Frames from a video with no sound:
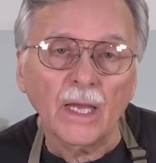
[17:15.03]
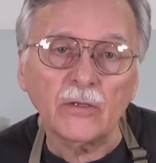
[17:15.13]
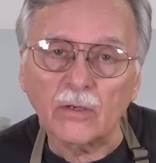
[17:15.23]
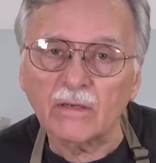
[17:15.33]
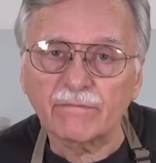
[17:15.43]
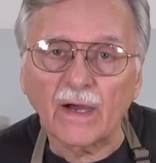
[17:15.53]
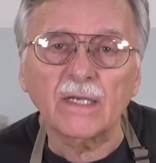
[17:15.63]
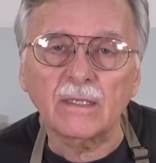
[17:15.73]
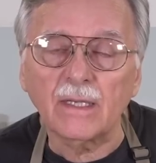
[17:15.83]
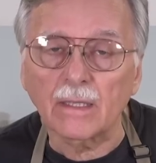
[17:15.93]
And you can
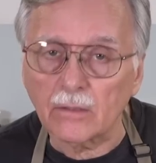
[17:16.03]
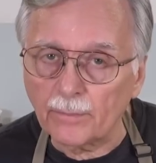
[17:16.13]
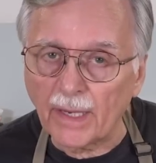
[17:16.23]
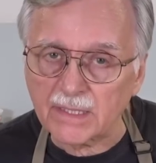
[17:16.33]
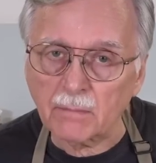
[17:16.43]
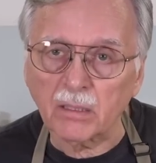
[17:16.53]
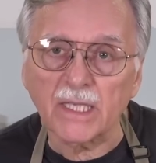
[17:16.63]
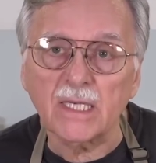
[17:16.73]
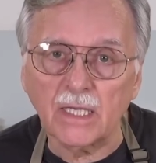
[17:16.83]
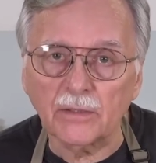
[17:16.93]
find a dealer
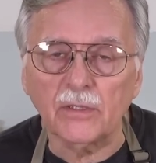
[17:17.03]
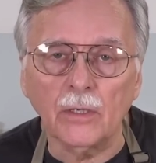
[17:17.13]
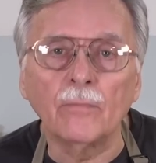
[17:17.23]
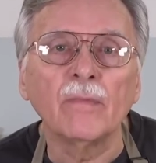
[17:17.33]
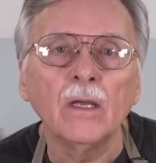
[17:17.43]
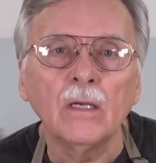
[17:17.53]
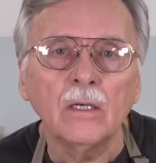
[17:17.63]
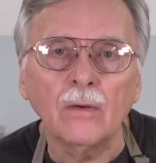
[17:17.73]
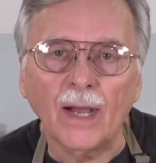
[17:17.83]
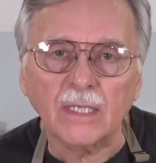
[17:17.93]
possibly near you
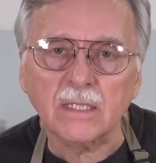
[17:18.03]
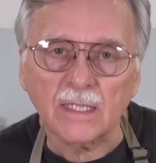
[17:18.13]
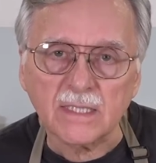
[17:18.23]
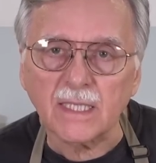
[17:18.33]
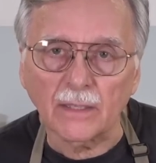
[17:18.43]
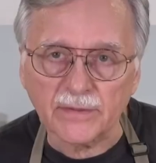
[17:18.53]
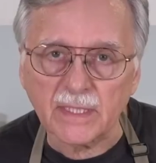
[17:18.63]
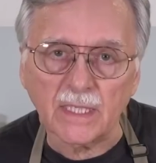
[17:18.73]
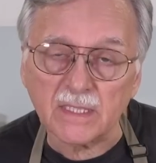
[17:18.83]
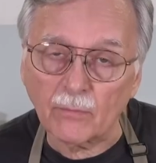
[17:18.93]
who actually sells
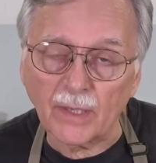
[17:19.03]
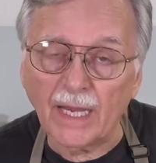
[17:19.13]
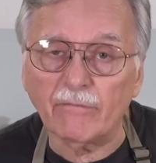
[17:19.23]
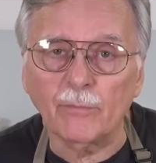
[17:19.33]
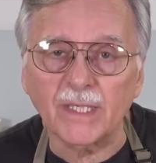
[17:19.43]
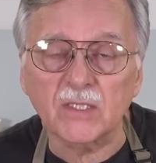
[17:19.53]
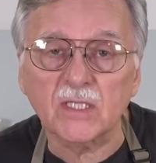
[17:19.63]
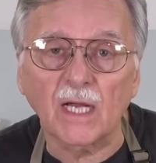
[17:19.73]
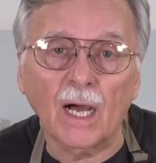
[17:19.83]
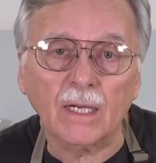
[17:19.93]
these and would have them in
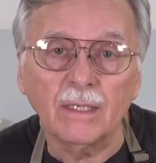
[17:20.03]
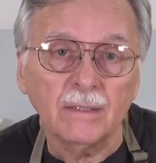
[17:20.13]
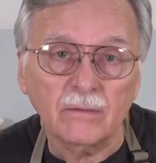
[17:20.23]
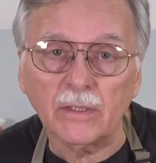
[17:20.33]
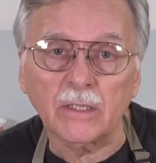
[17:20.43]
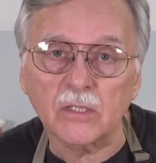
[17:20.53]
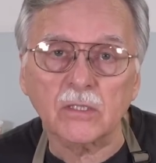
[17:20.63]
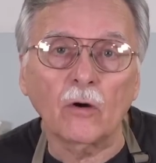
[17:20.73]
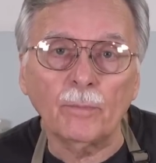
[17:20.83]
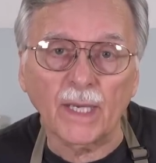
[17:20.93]
stock. You could
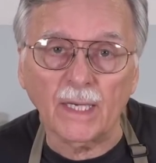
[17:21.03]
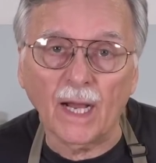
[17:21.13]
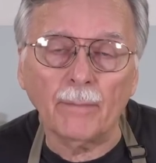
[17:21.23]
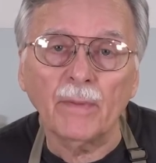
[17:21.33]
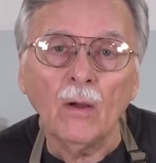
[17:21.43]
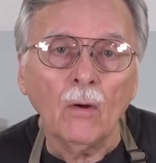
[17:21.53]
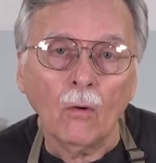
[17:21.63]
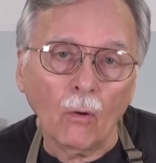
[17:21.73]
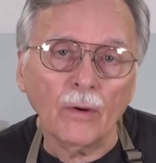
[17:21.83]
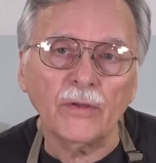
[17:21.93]
just go pick it up,
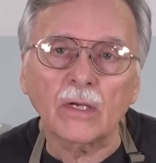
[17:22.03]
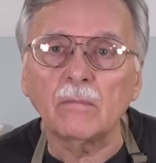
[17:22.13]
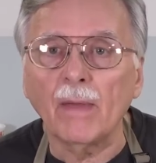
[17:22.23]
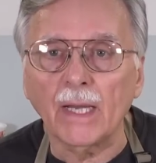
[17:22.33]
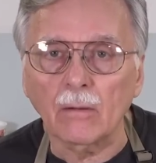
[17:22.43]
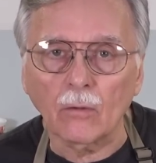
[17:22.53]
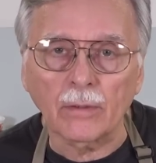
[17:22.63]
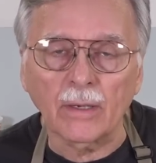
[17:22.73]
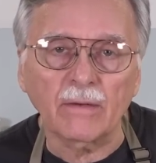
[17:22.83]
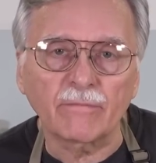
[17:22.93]
or you can mail
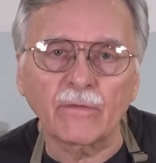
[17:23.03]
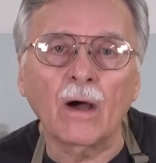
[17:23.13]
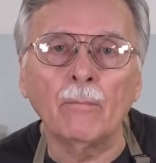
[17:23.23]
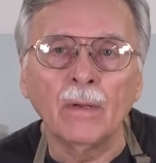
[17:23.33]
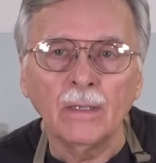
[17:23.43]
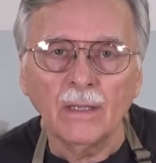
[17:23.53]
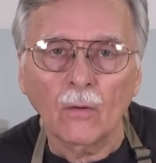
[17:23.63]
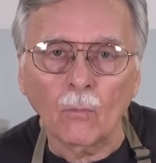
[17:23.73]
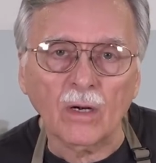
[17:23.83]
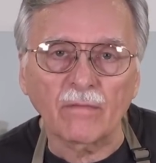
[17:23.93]
order it from
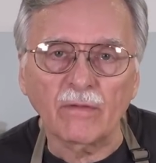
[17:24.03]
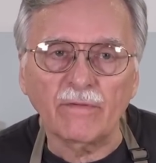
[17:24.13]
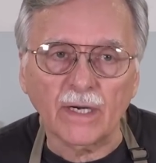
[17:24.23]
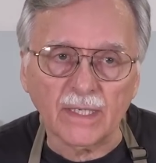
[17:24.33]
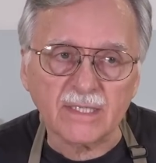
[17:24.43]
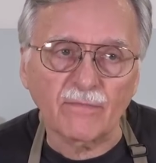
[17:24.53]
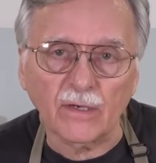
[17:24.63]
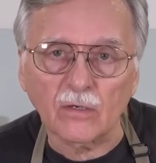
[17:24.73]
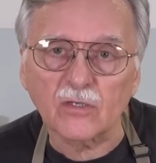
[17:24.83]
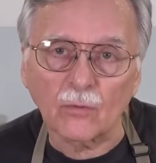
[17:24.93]
one of the various
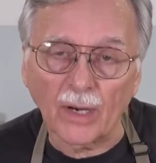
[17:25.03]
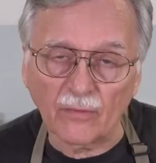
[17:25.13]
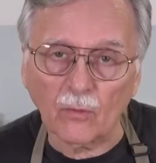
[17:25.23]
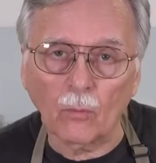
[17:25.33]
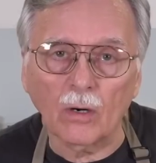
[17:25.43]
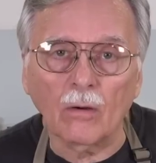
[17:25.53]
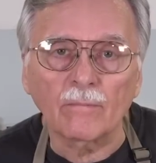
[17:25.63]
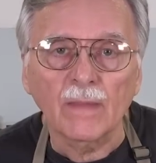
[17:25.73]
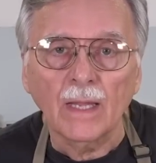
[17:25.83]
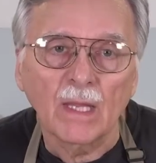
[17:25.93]
vendors around the world.